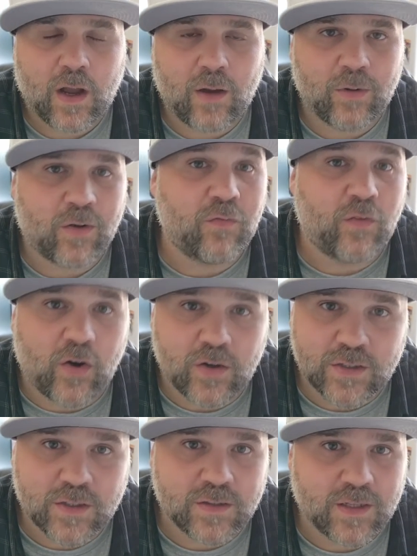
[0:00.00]

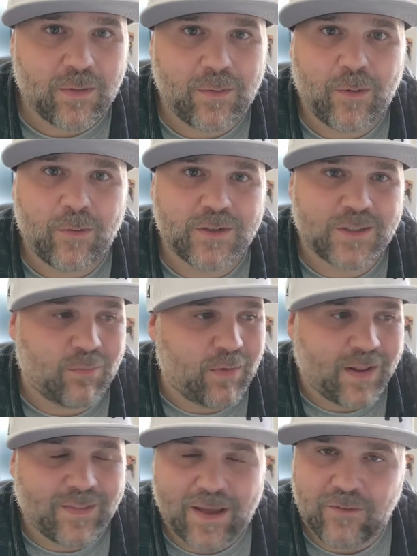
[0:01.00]
conversions, how many people are
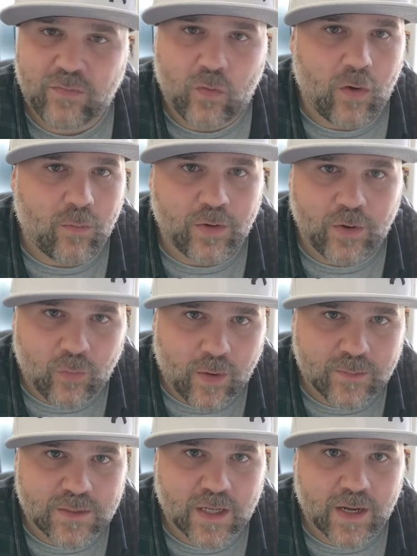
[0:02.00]
submitting that form on your
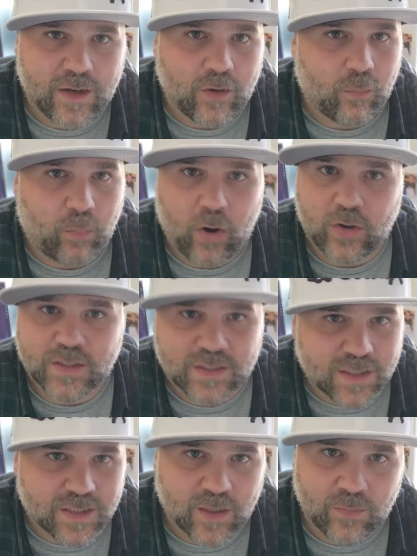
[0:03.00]
website or
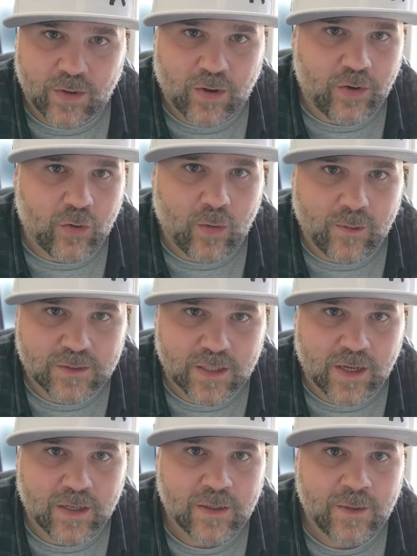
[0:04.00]
purchasing something on your
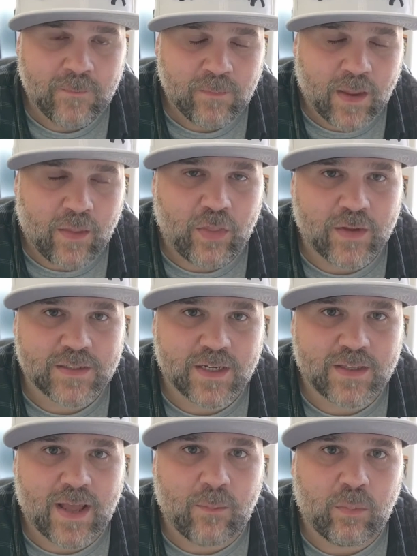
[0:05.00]
website, and things
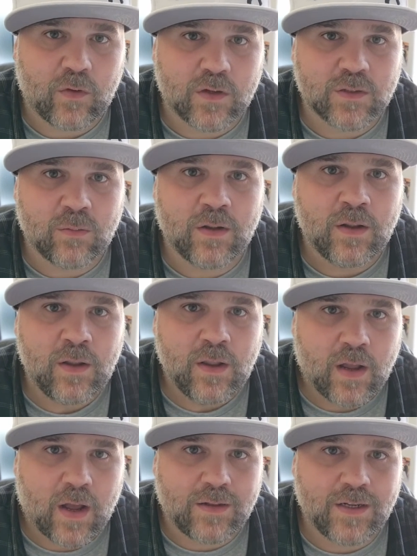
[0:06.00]
like that. But there's some
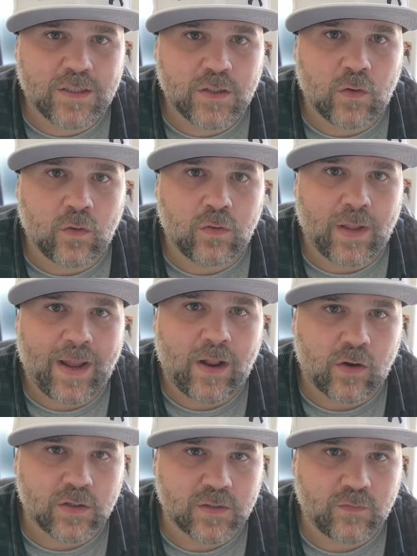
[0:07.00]
additional
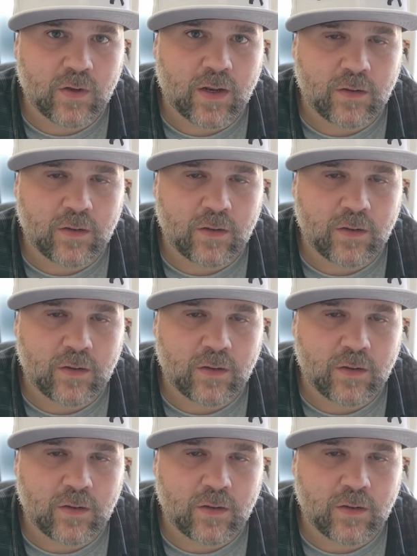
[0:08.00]
layers, if you get a